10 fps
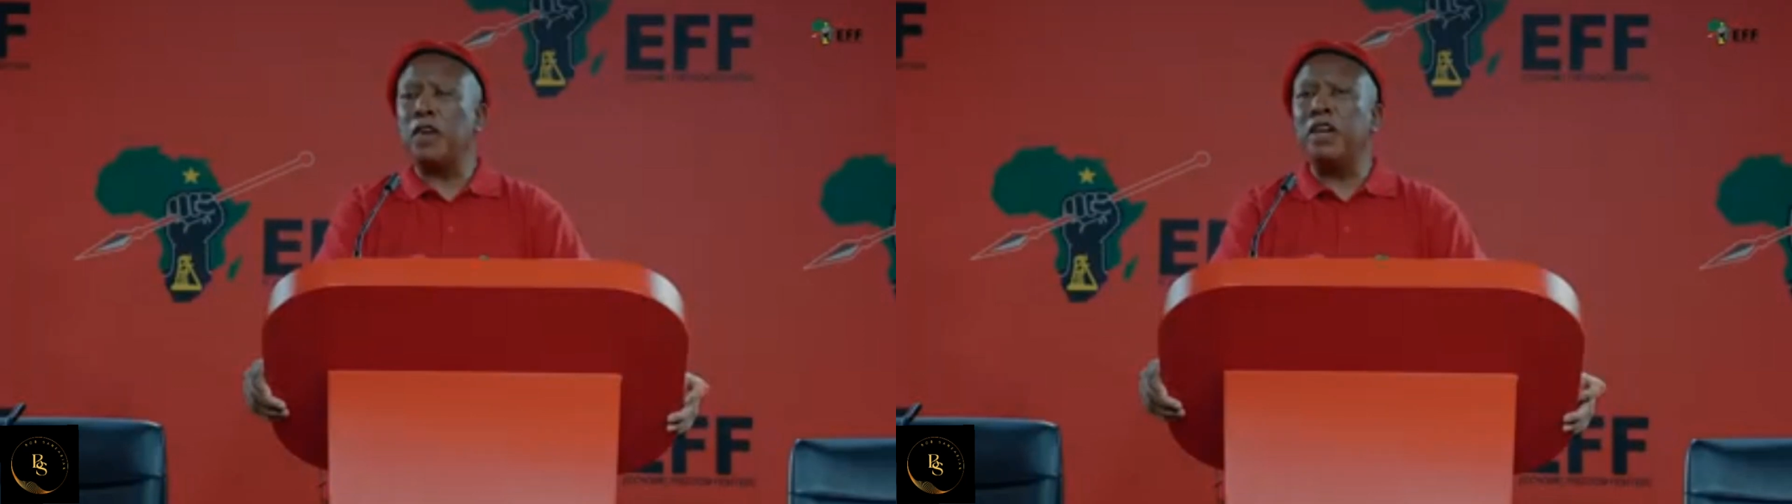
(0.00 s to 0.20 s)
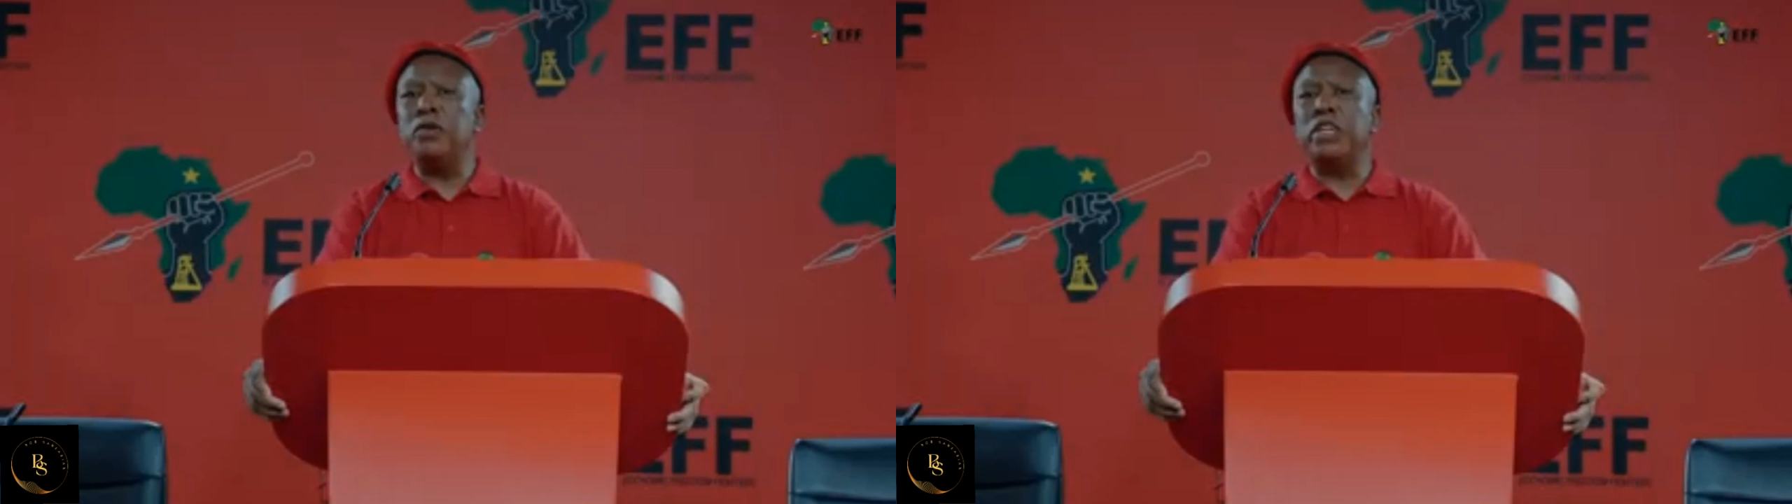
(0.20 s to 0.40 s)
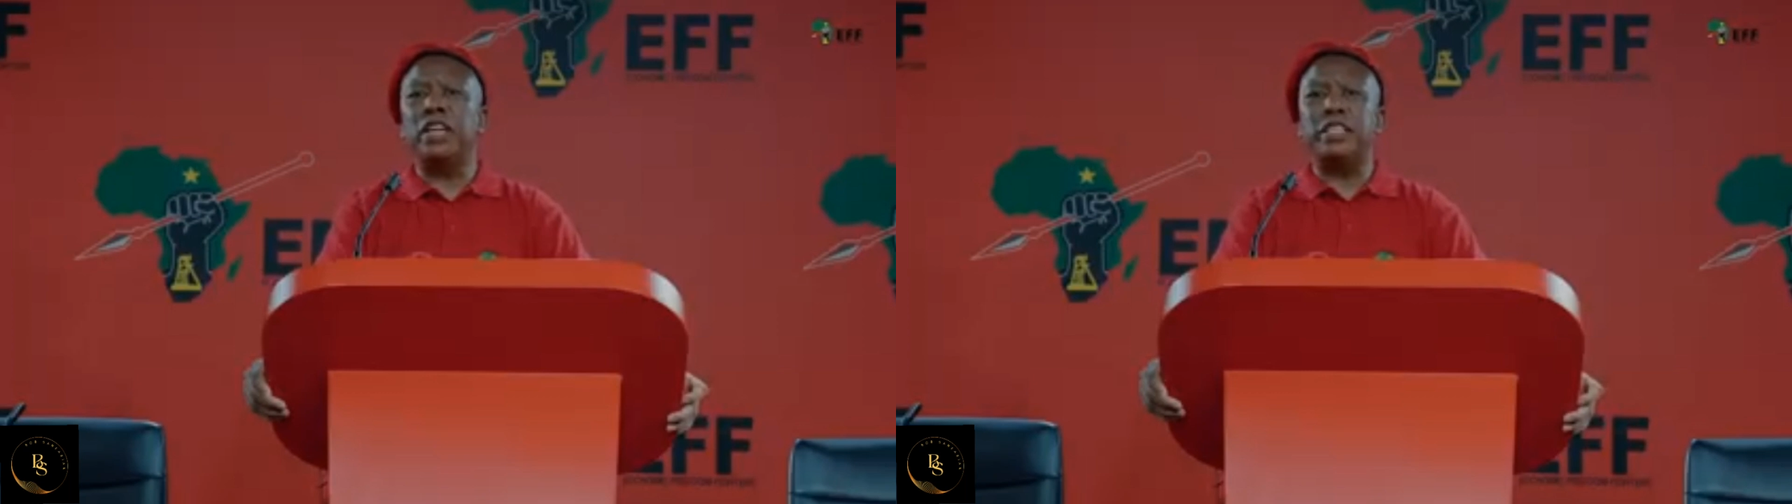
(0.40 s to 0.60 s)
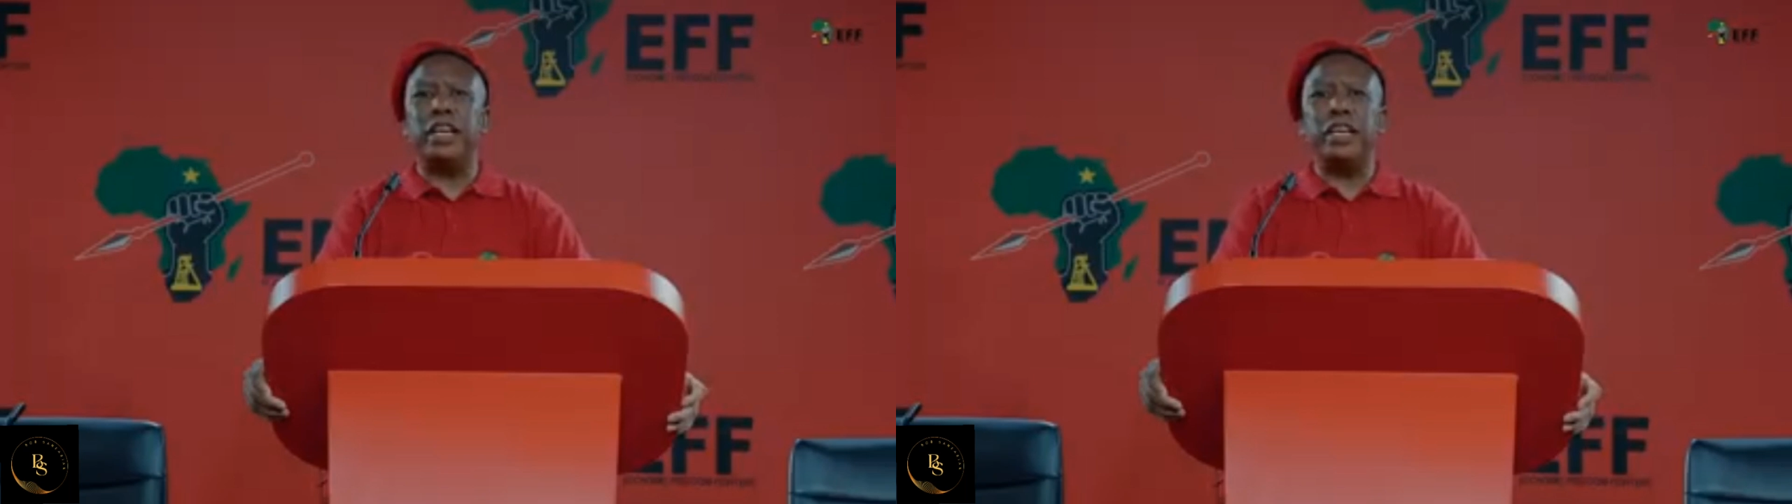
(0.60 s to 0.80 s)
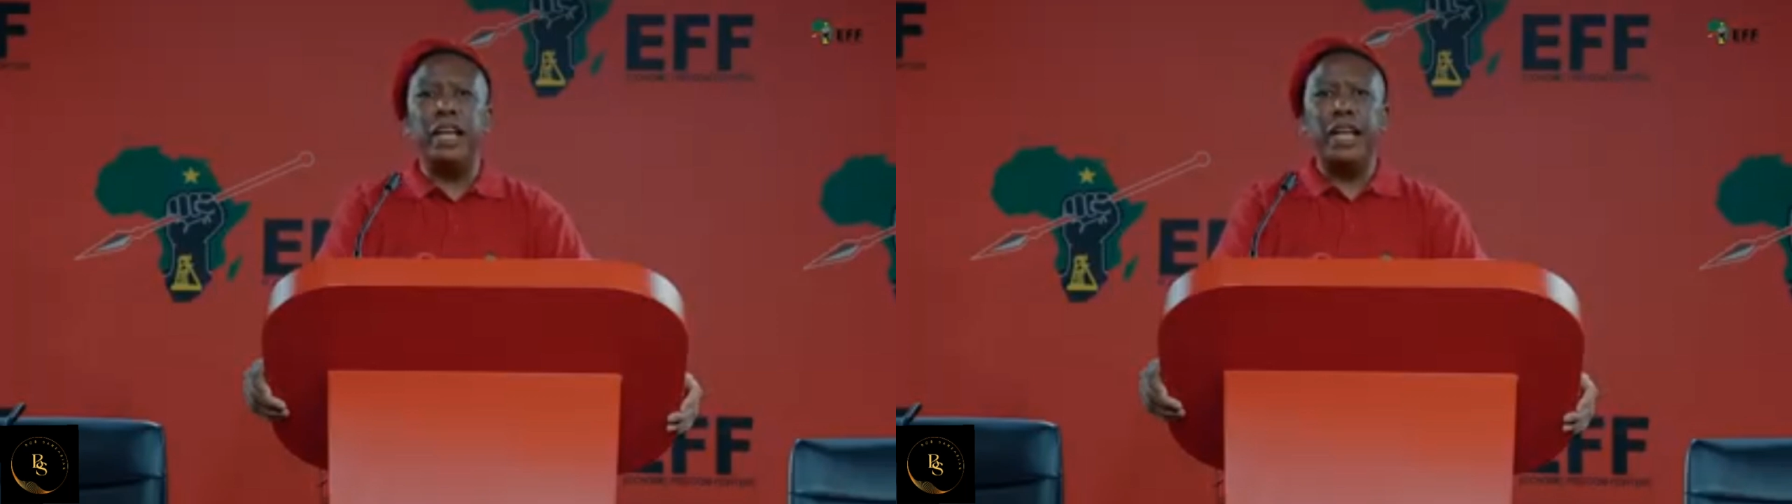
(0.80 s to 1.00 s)

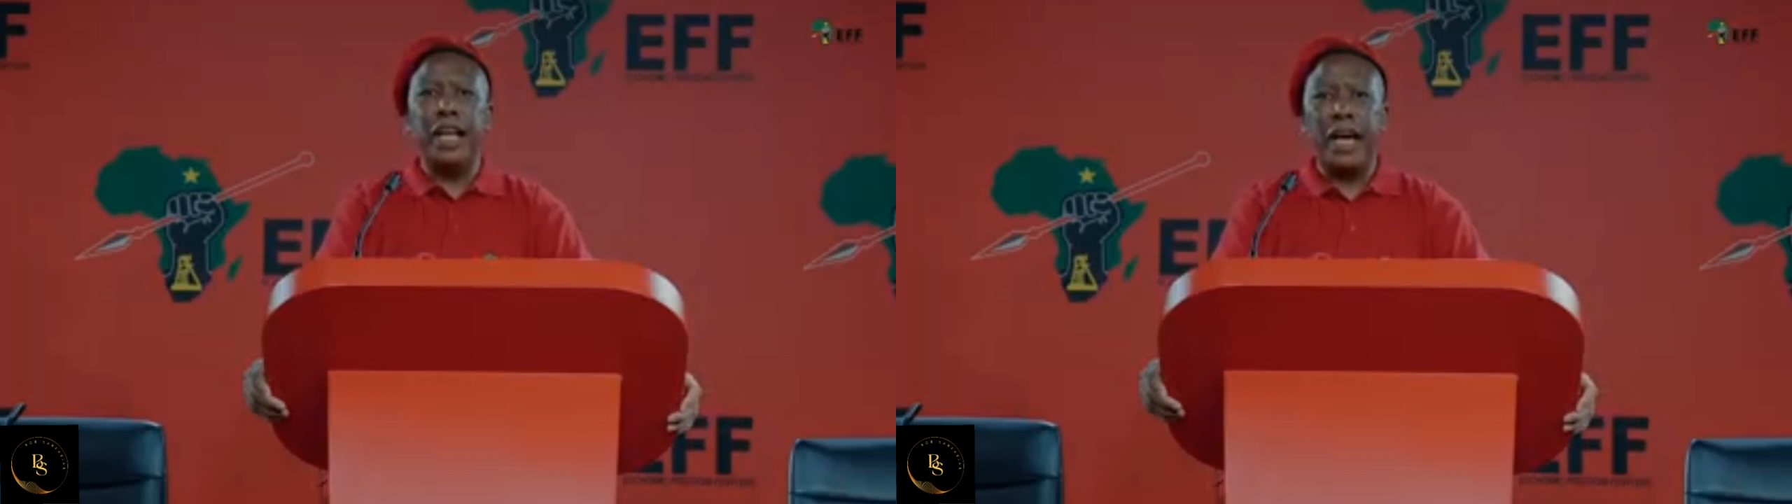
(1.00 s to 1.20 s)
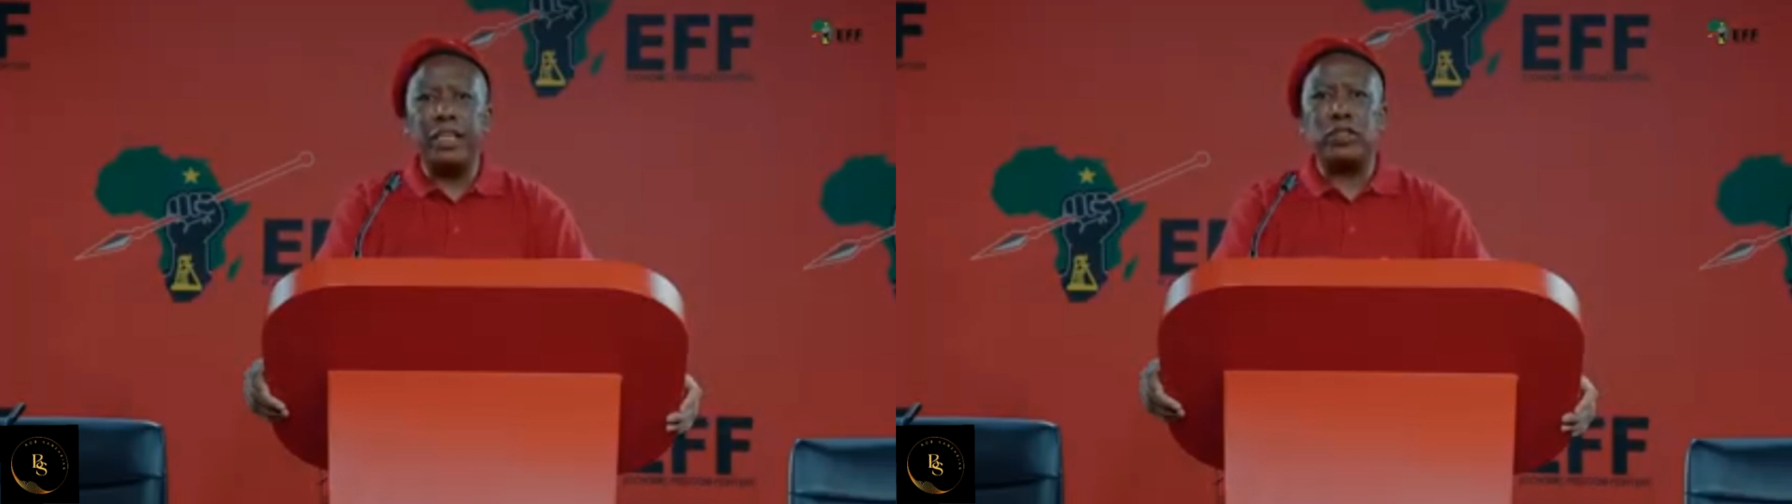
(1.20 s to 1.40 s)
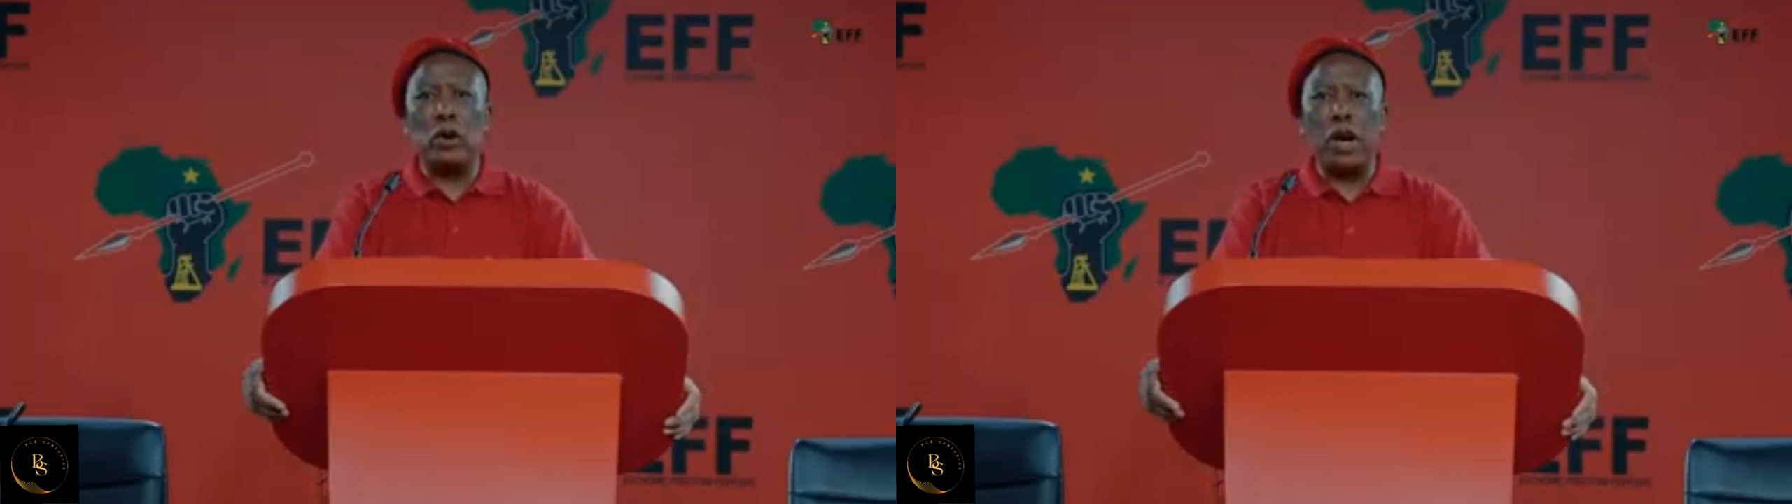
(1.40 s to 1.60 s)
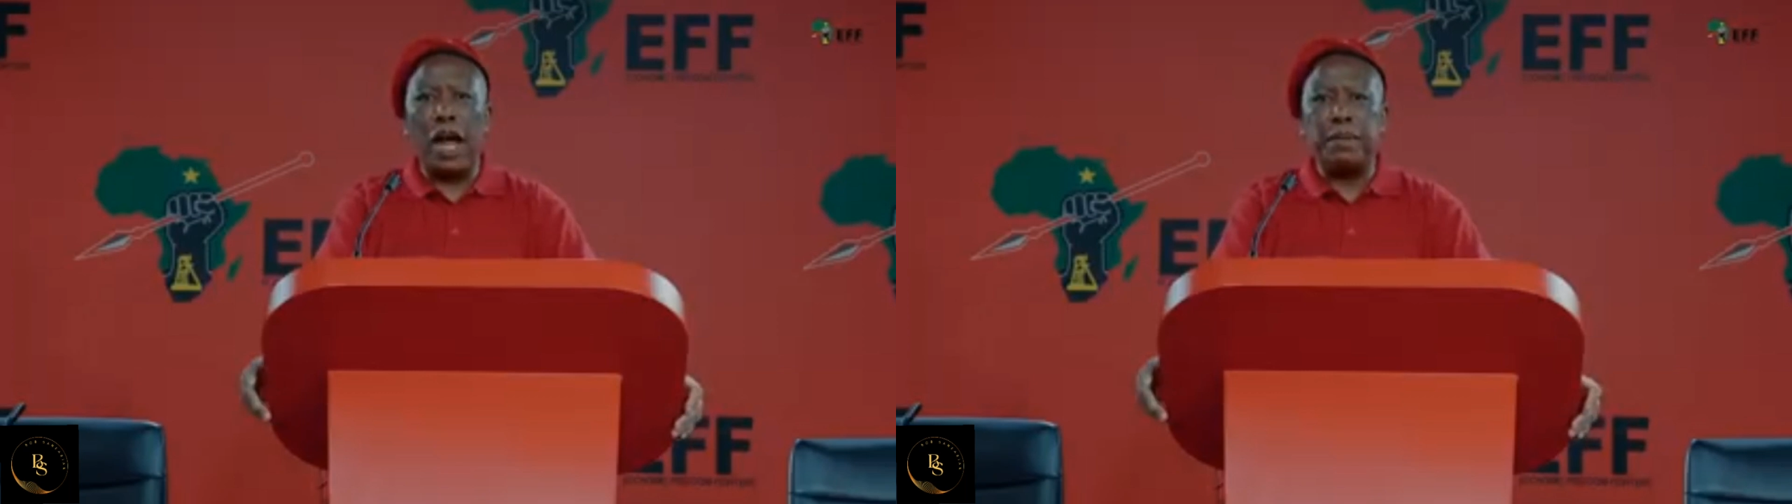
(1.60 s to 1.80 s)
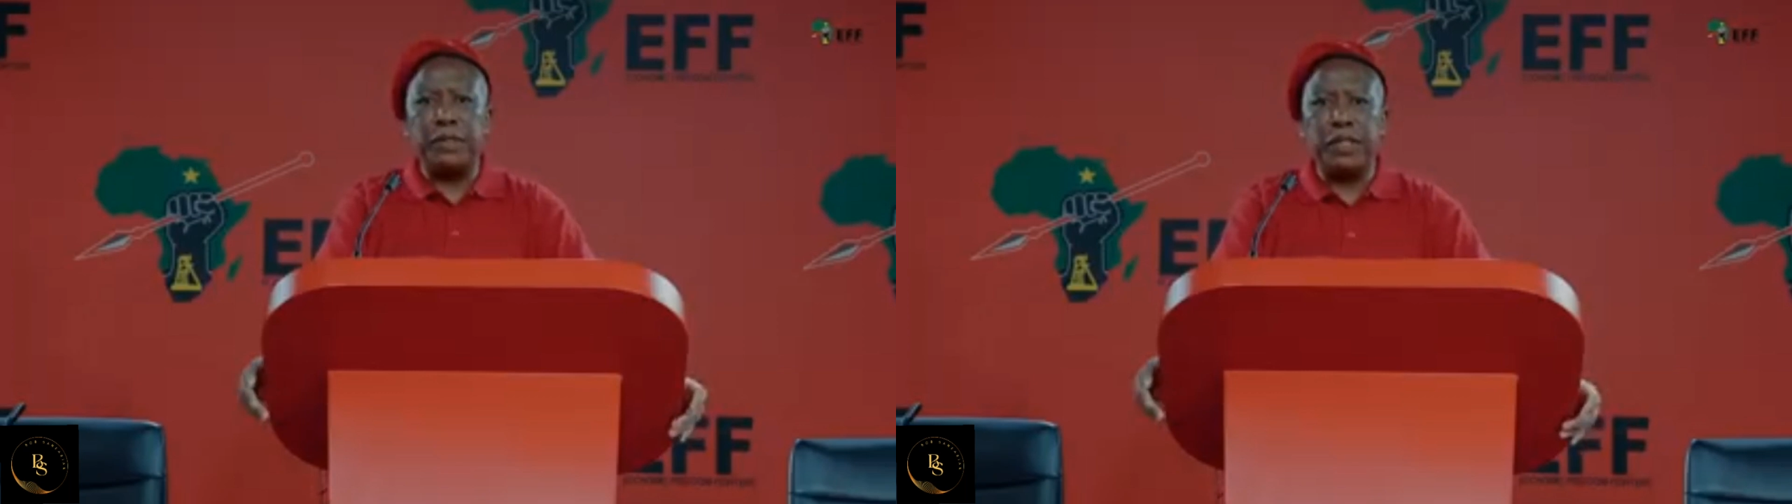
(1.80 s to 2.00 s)
education has
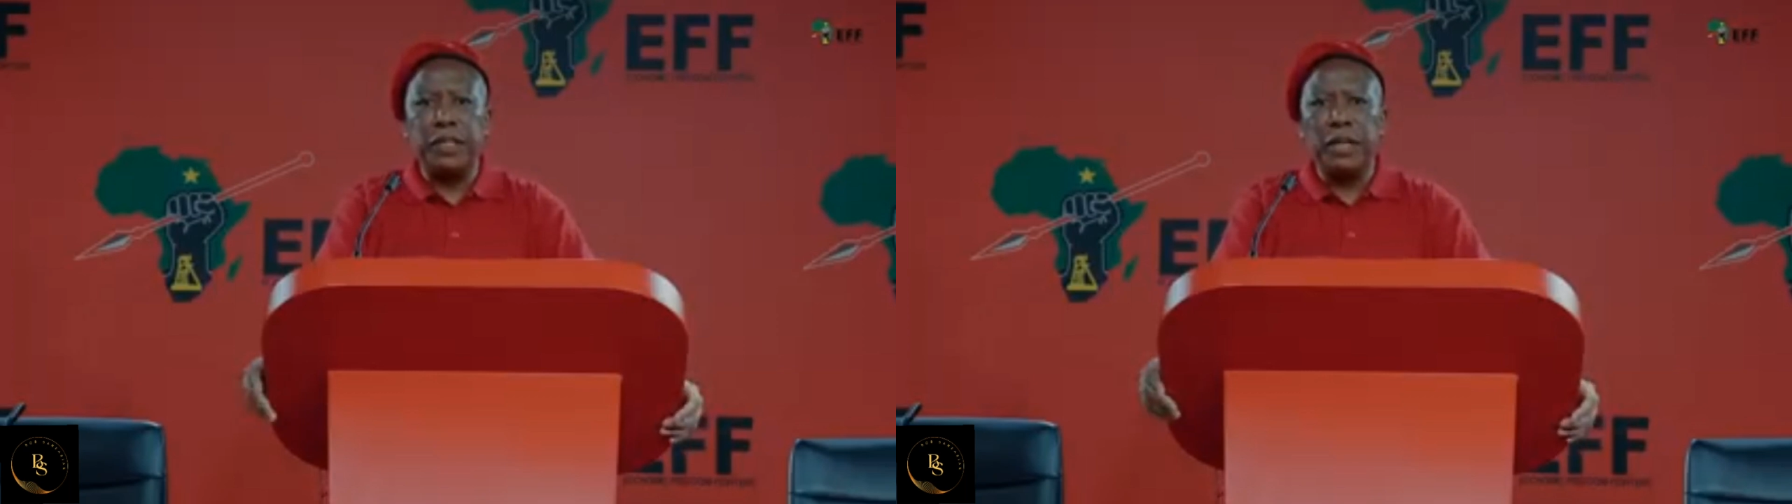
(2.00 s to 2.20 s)
collapsed.